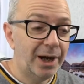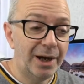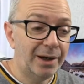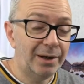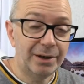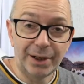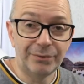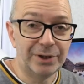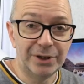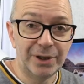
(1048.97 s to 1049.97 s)
Uh, I
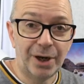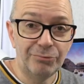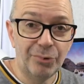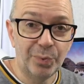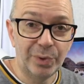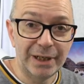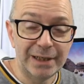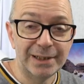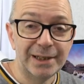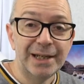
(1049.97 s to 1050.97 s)
don't think you can go wrong with
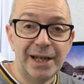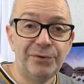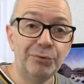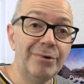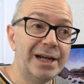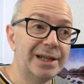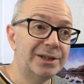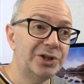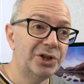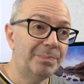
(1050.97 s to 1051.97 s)
these. If you're really
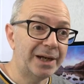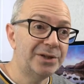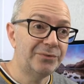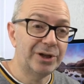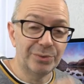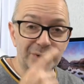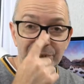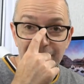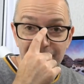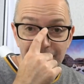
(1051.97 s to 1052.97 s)
into your bass
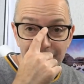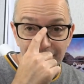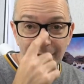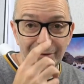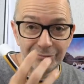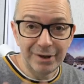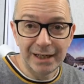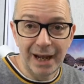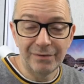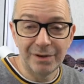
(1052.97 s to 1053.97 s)
frequencies, like
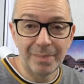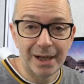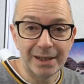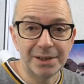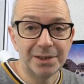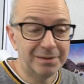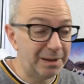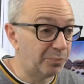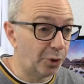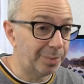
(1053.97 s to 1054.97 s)
really heavy bass,
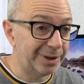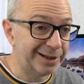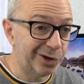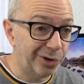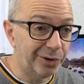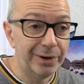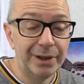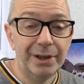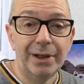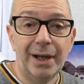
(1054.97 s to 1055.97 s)
then probably not.
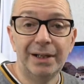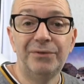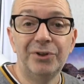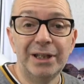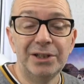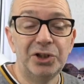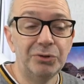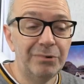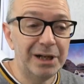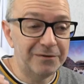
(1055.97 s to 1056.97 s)
And if you're into
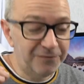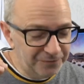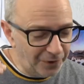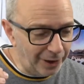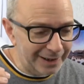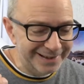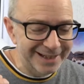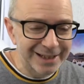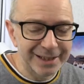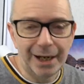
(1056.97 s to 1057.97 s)
your really fine
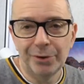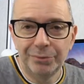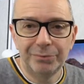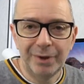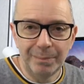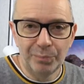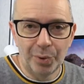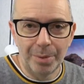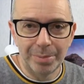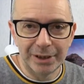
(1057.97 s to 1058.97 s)
detail, then
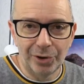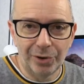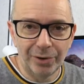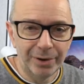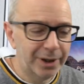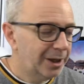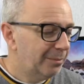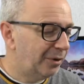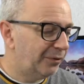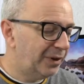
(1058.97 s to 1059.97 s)
probably not.
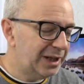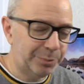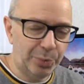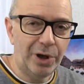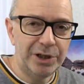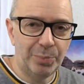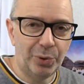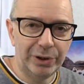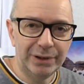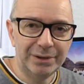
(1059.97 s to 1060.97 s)
But for this price
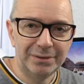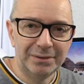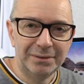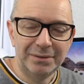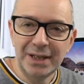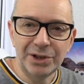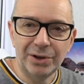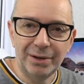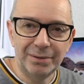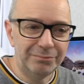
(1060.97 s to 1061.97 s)
point, these
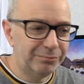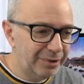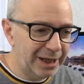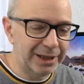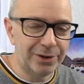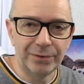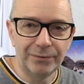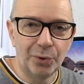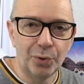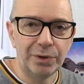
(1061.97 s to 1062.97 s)
are really good
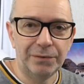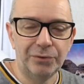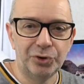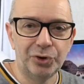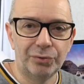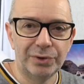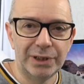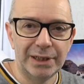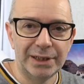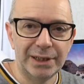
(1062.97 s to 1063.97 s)
for all different genres
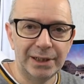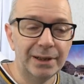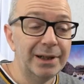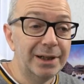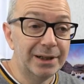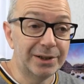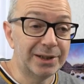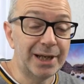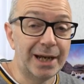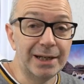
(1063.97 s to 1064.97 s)
of listening. As I
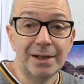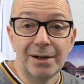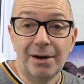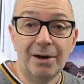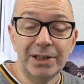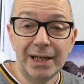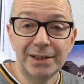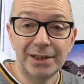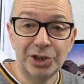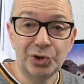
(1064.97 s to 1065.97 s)
say, I
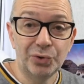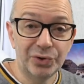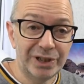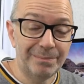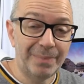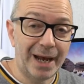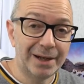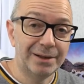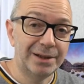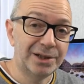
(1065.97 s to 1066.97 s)
tend to just sort of sit
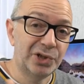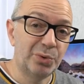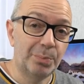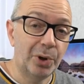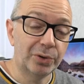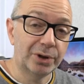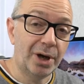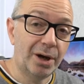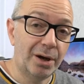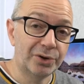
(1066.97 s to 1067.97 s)
back, listen to a
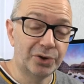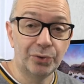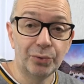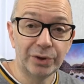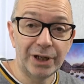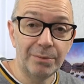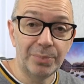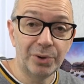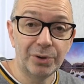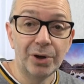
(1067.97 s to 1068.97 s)
podcast, an
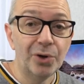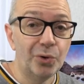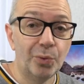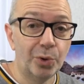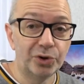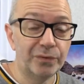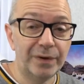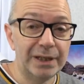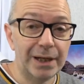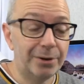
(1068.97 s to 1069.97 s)
audiobook, or watch a
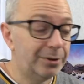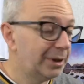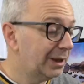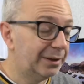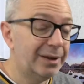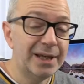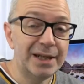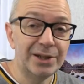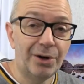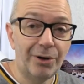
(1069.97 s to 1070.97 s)
video, and
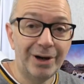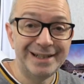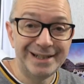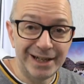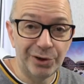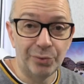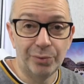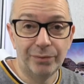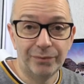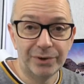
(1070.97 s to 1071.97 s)
these are ideal
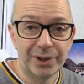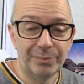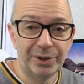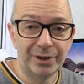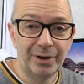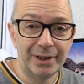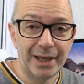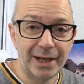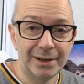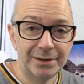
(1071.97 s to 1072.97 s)
for something like
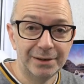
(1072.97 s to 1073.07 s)
that.